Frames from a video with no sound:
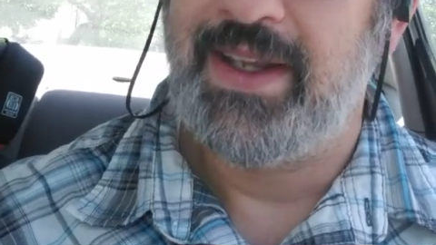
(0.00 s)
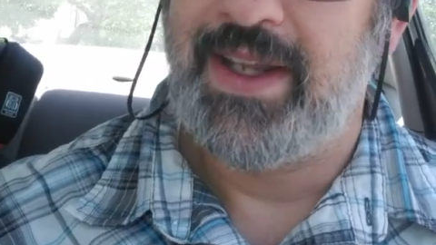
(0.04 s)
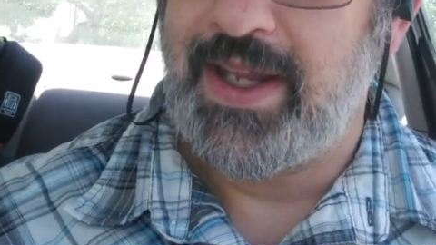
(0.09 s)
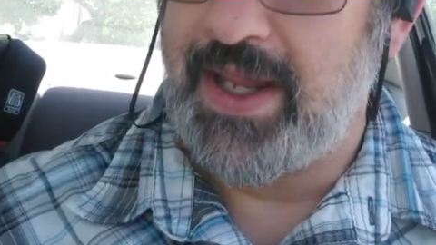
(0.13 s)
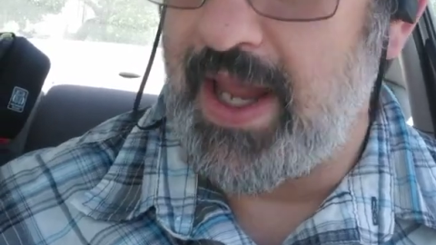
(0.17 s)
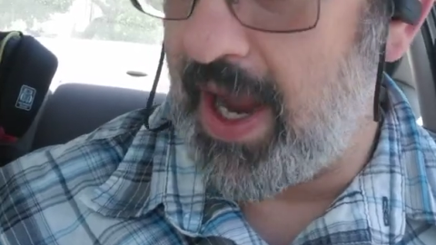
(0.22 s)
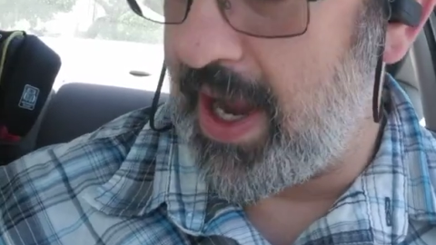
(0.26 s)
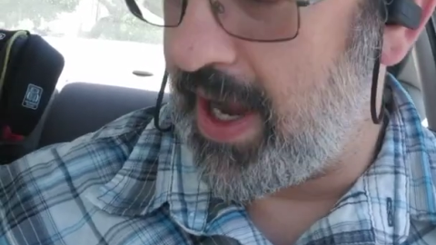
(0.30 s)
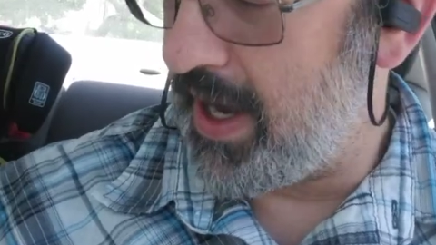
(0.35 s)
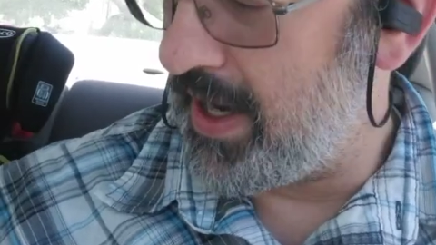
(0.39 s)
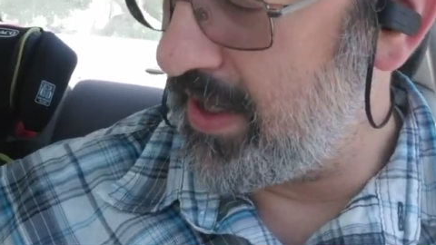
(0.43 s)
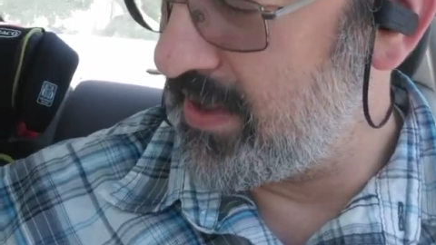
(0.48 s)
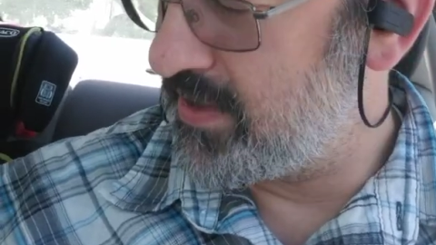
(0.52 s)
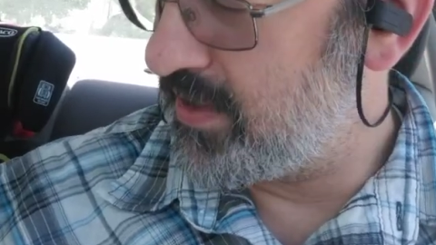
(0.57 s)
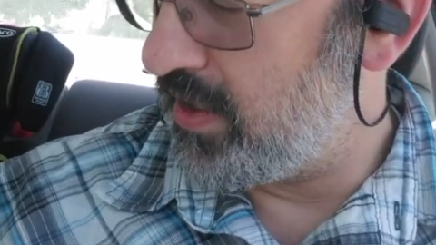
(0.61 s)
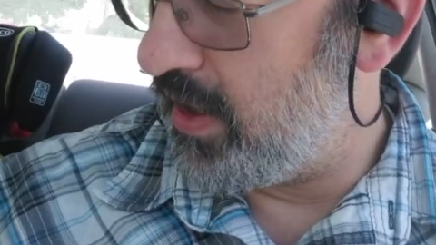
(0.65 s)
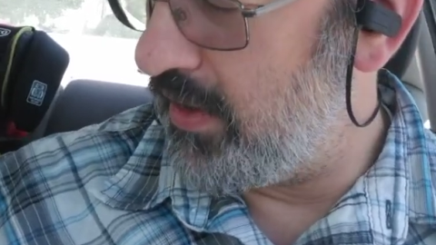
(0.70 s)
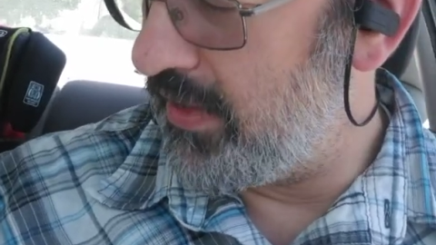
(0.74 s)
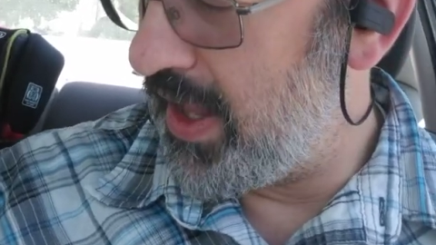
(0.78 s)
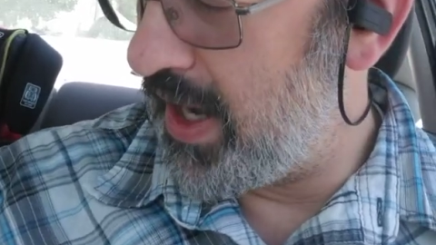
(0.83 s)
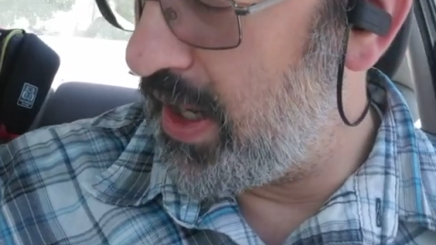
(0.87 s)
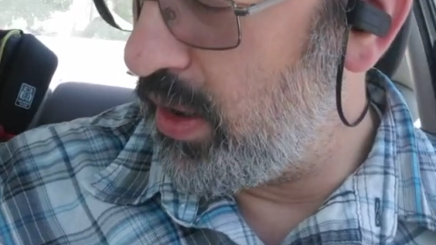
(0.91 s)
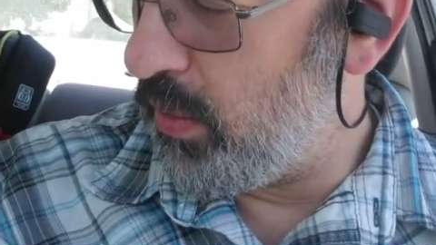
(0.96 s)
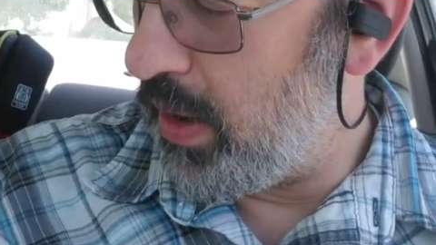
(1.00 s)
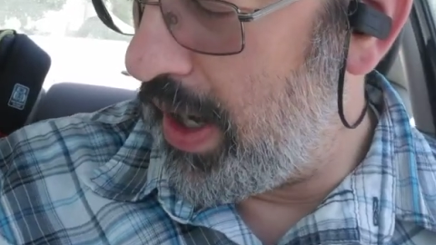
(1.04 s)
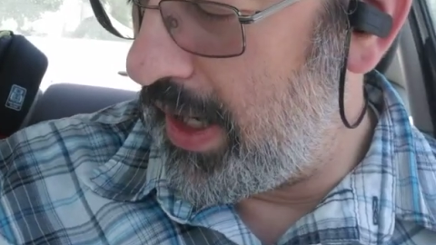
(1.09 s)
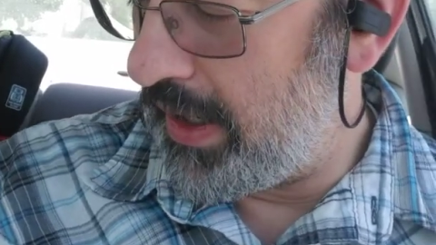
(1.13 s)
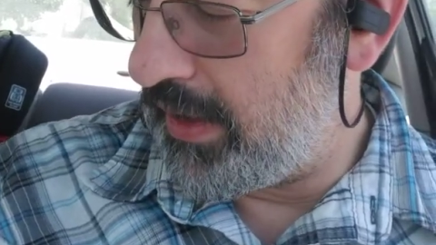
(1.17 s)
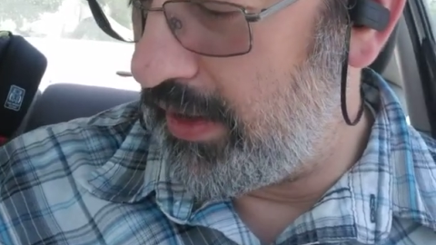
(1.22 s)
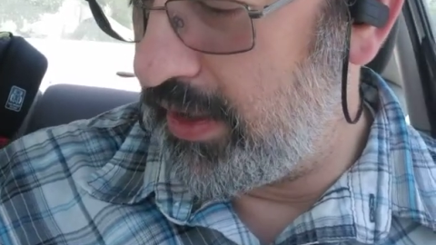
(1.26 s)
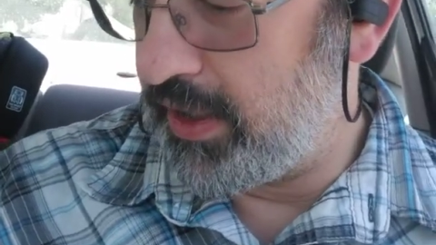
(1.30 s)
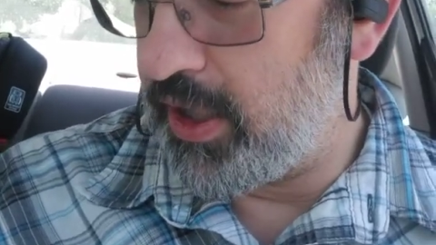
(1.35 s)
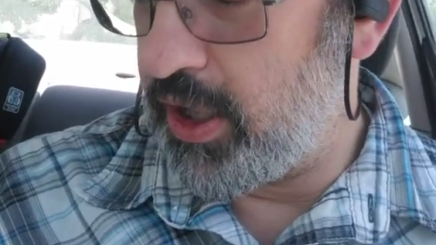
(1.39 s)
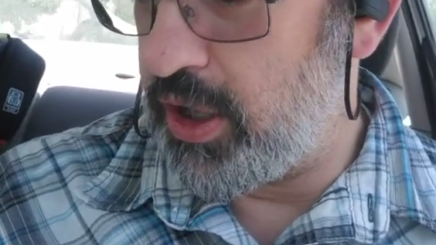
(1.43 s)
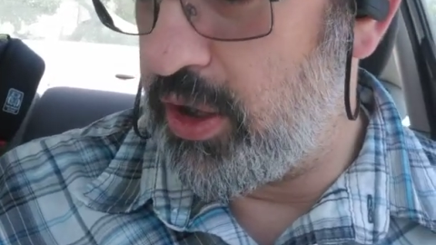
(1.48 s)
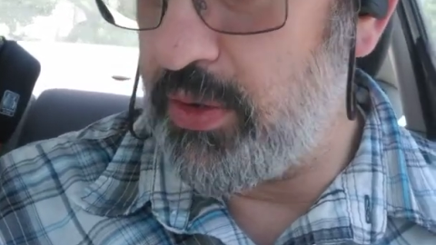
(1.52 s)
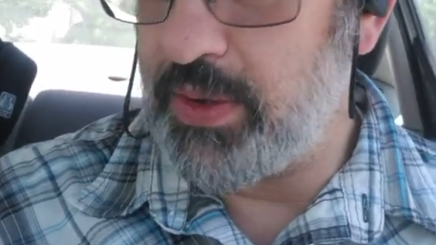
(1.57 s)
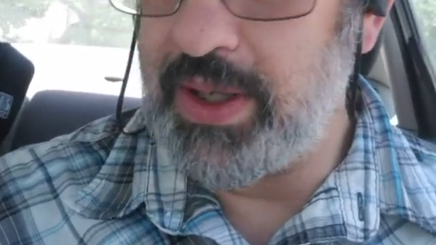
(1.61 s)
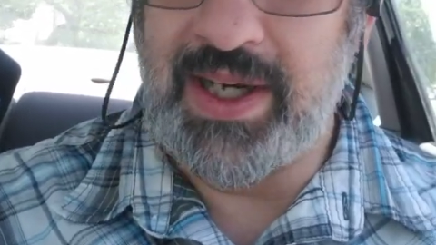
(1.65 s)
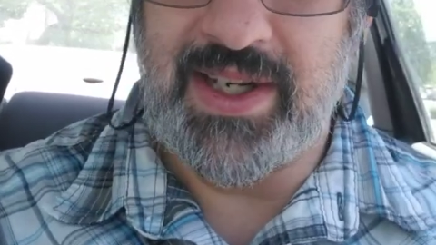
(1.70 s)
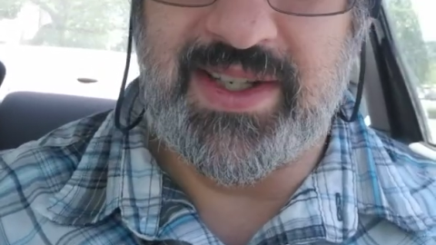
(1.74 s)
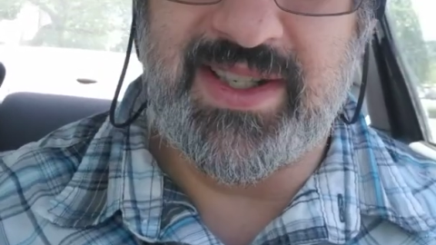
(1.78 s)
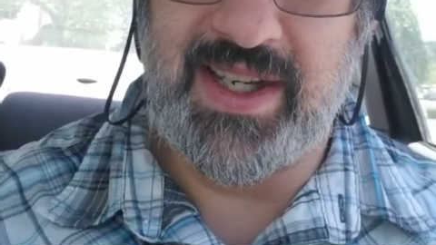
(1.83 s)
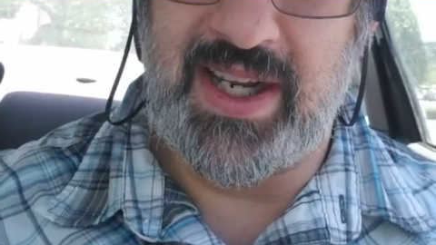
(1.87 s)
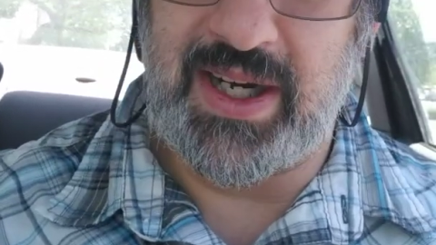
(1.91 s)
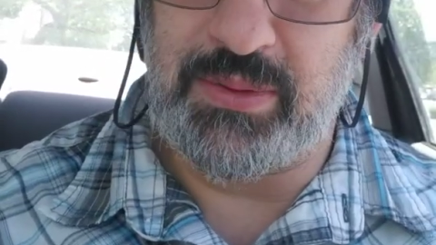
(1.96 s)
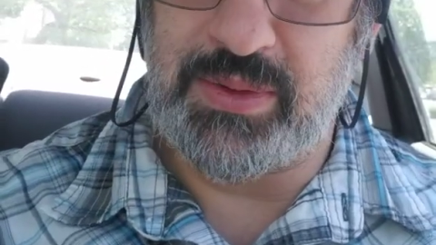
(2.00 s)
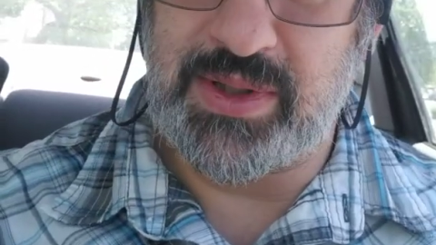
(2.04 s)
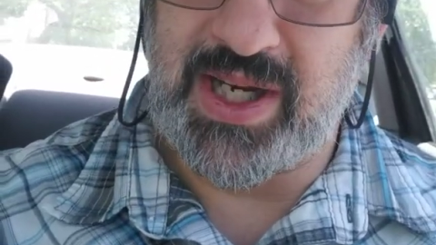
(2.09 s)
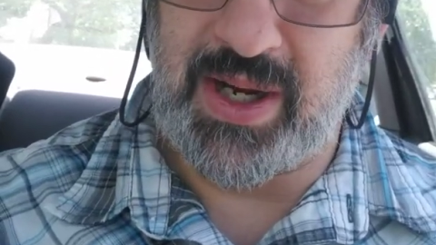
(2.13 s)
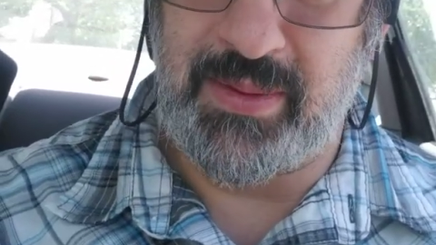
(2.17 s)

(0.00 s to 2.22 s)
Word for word: Yeah, I saw that a while ago, and it said it was